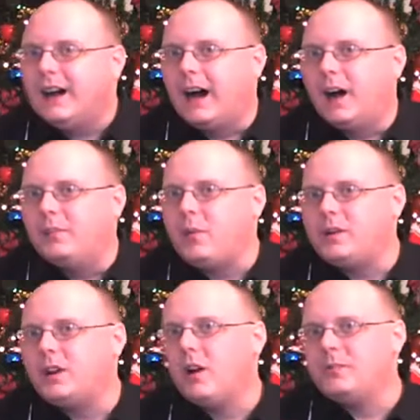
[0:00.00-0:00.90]
um, but when
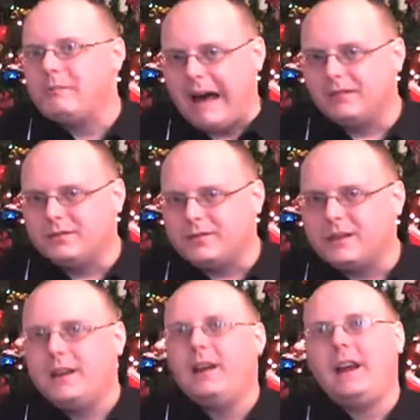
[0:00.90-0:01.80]
you go up the mountains,
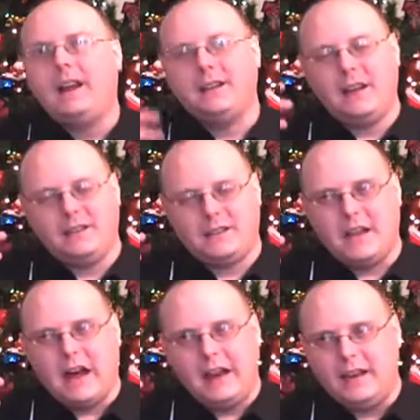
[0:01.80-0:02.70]
it, it's
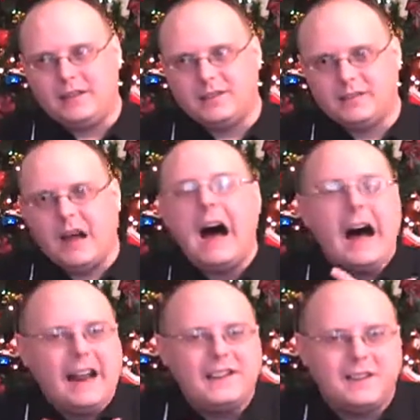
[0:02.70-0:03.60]
not as
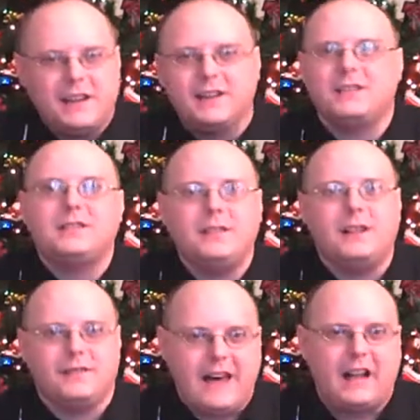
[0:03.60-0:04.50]
hot as it is in
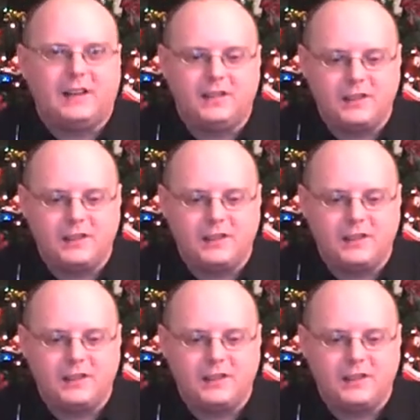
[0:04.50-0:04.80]
the valley.